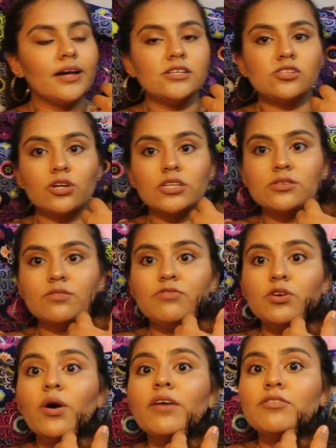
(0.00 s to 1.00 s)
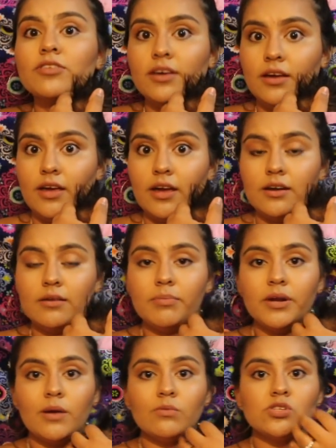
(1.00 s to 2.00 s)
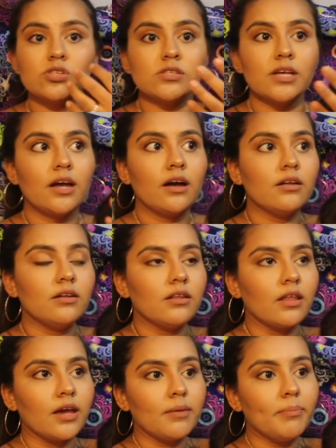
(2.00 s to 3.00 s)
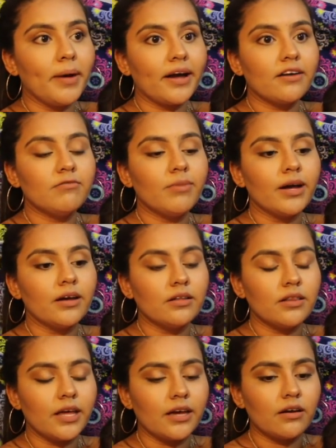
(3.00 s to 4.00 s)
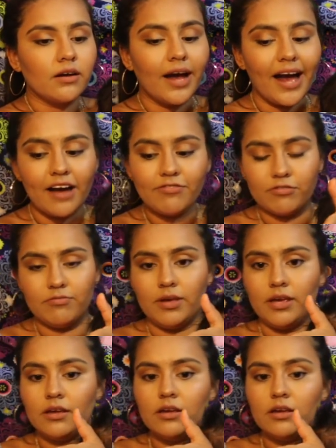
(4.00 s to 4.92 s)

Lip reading: started to feel everything again, but it was just like on like back of my, like half of me.